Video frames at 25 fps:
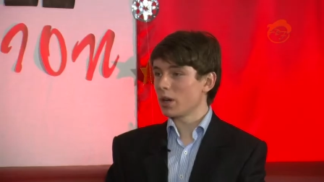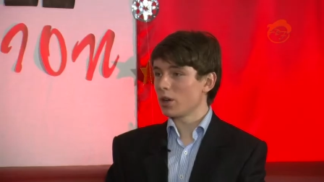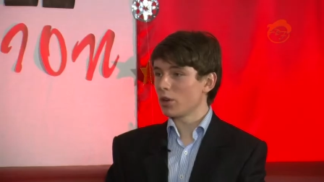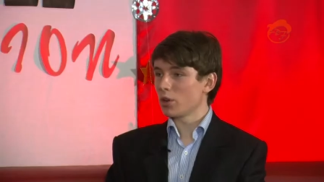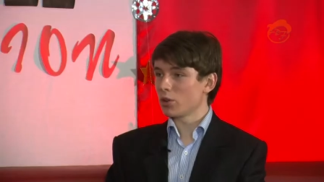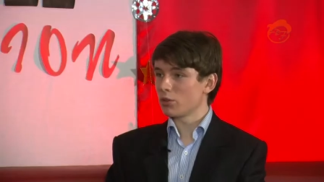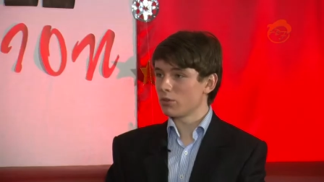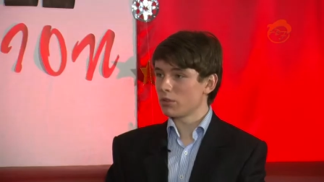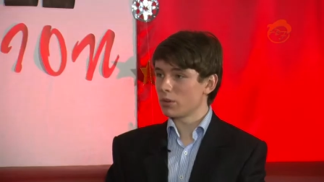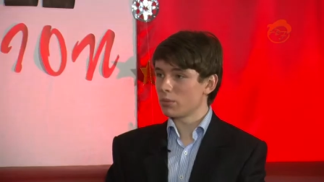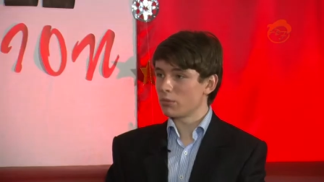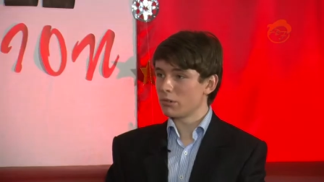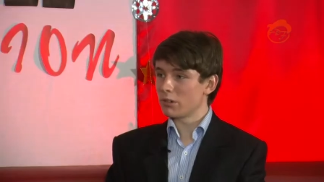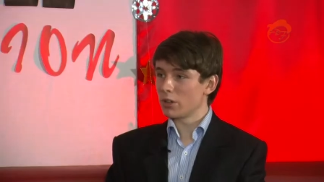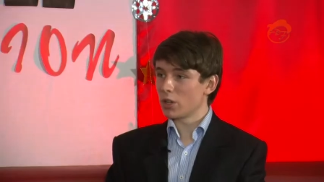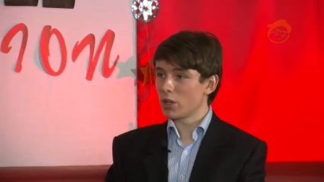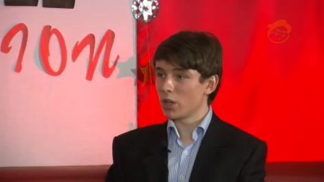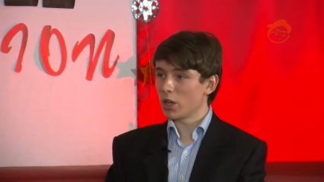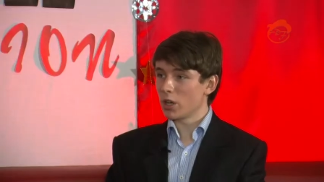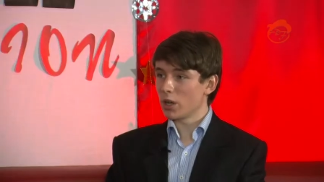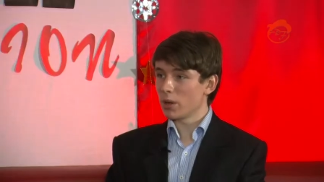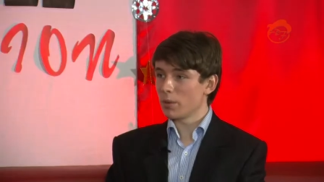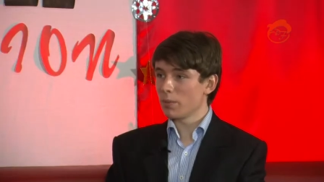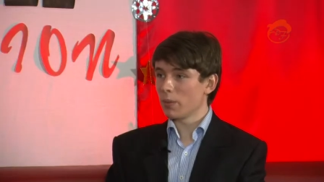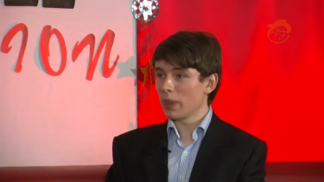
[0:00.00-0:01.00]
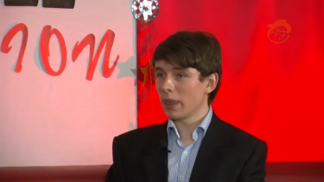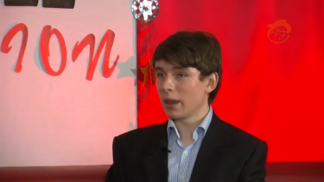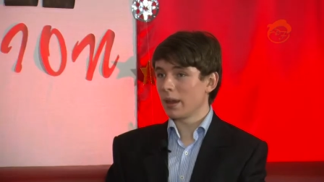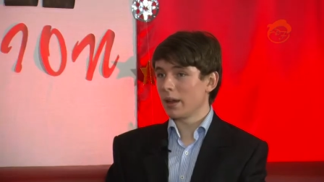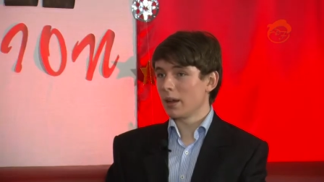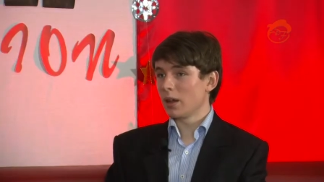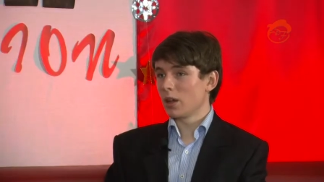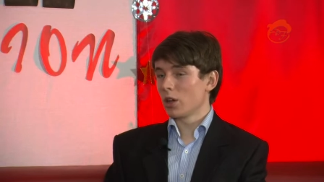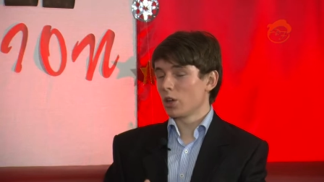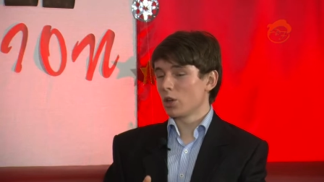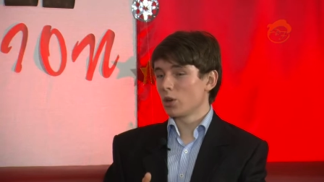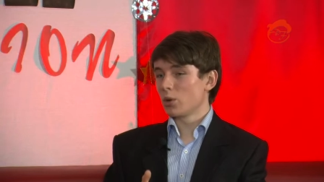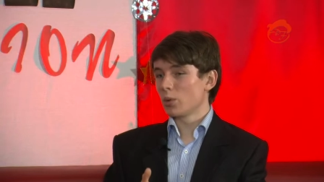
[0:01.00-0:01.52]
an entrepreneur
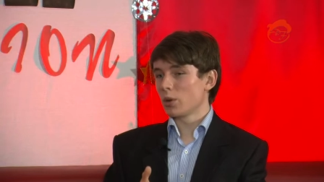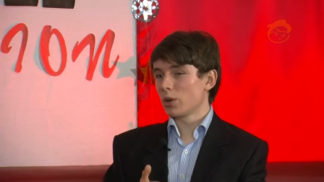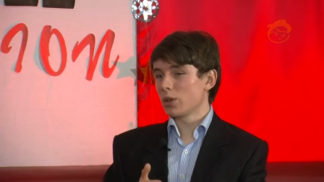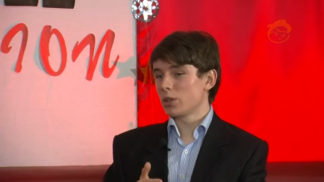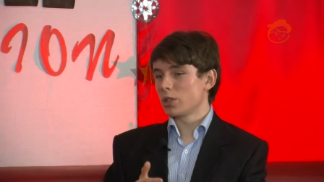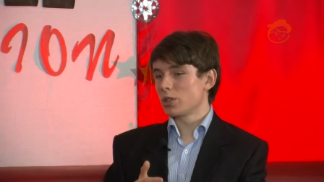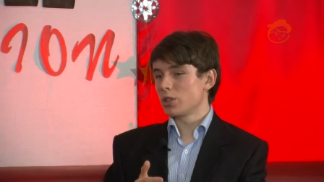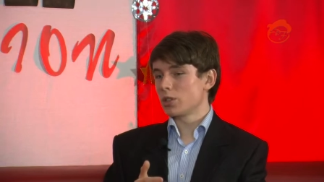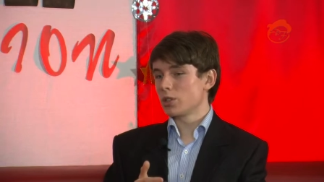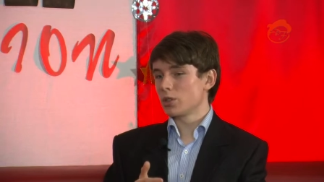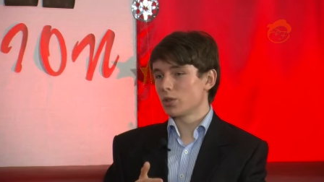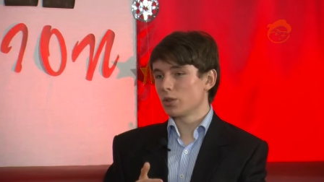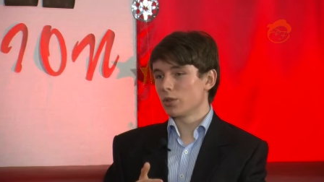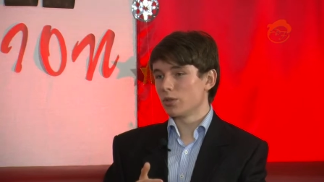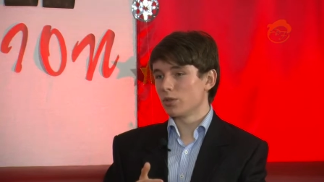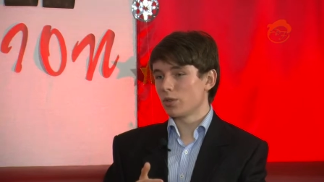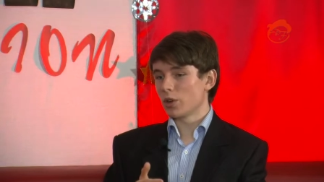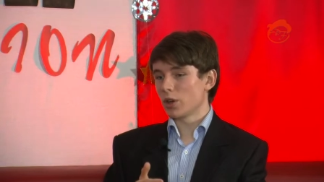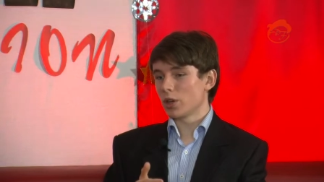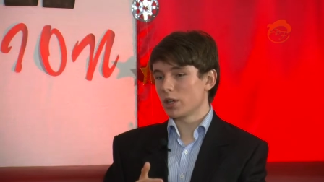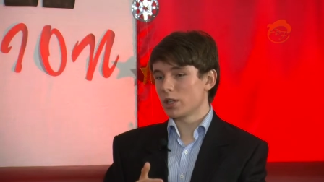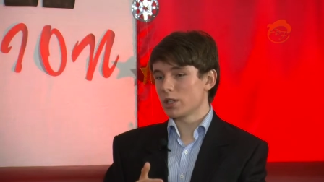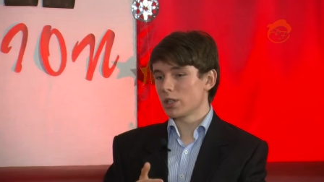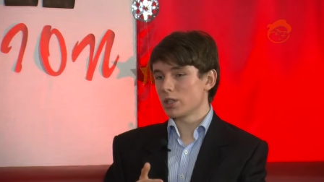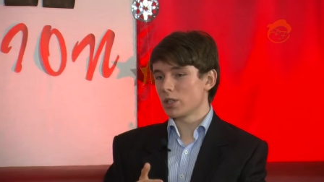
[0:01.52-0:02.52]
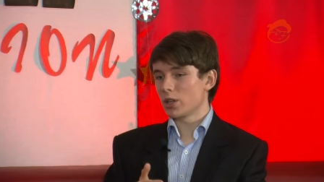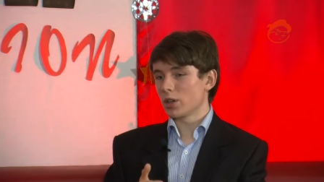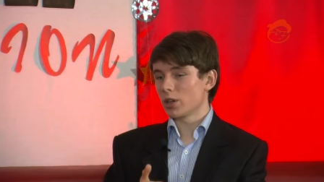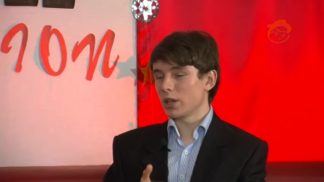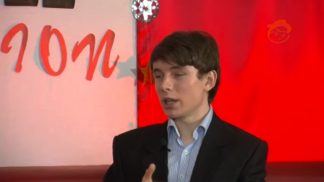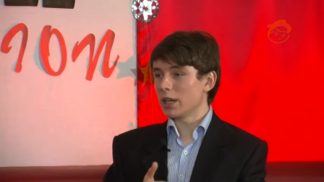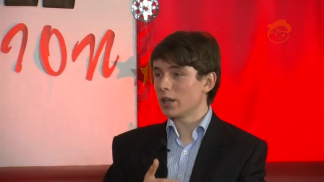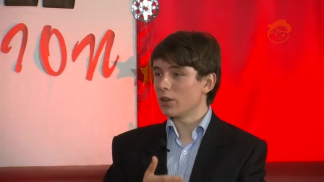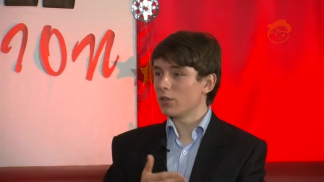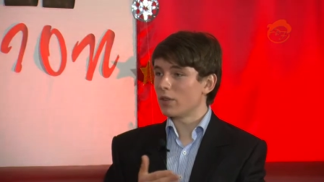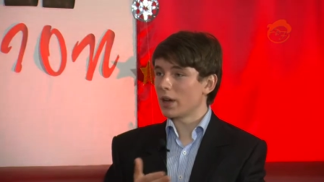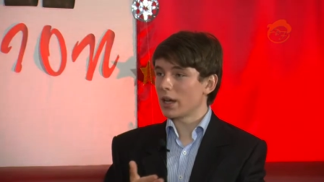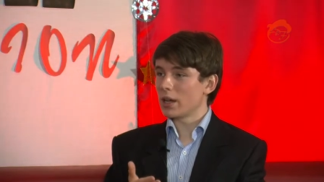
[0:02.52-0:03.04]
who wanted to focus on
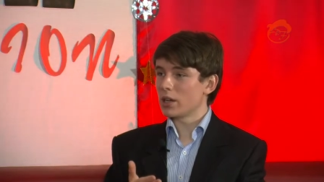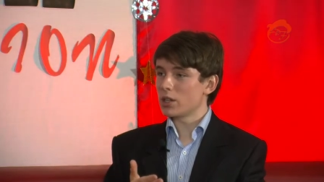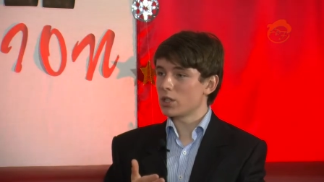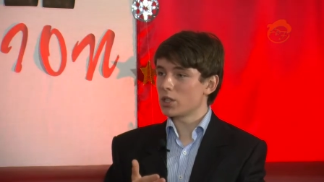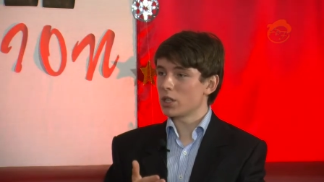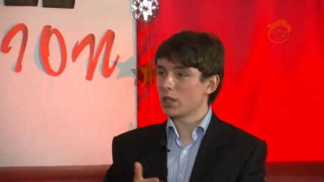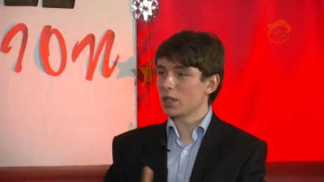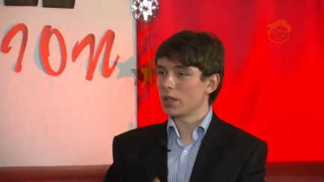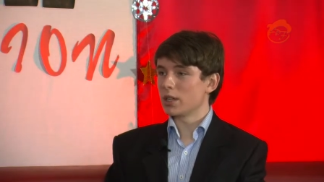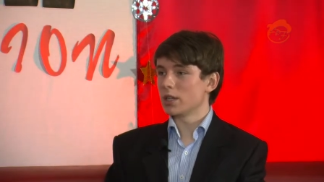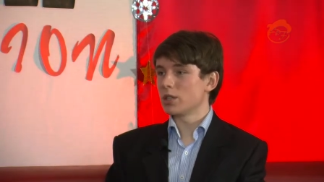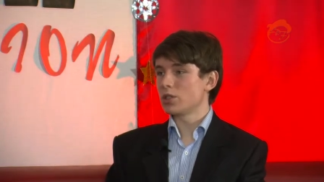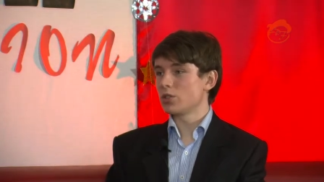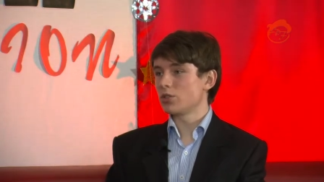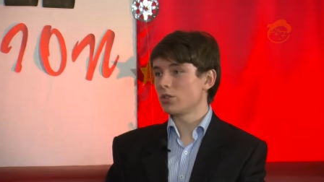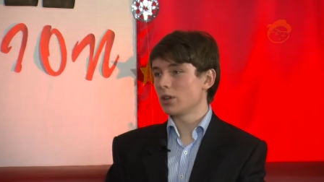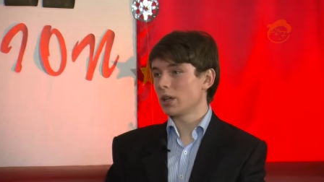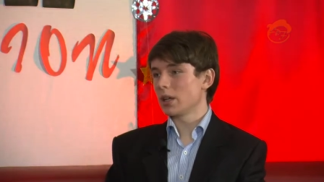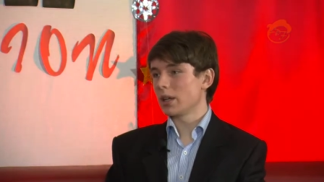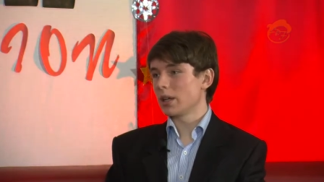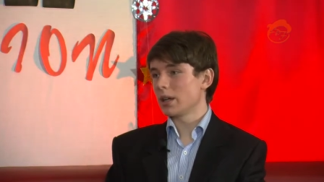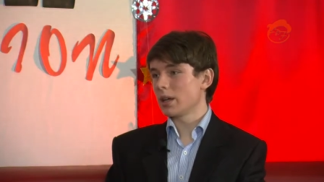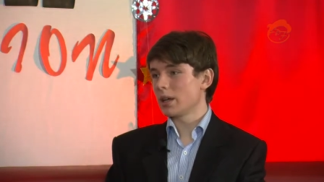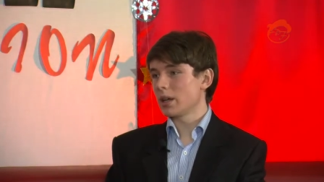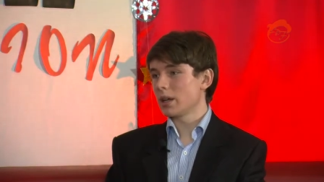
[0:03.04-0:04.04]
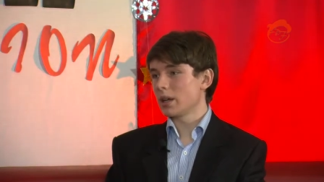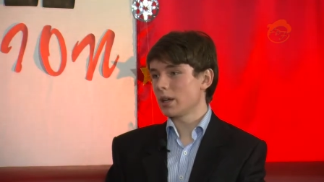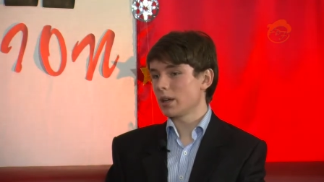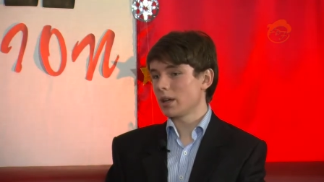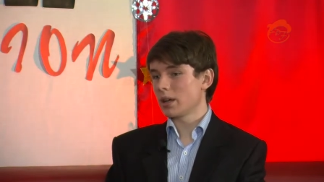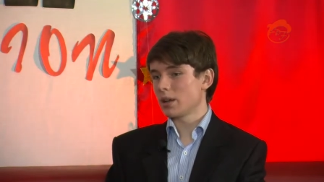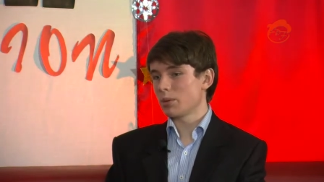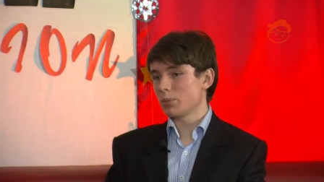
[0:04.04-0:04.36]
innovation in Australia,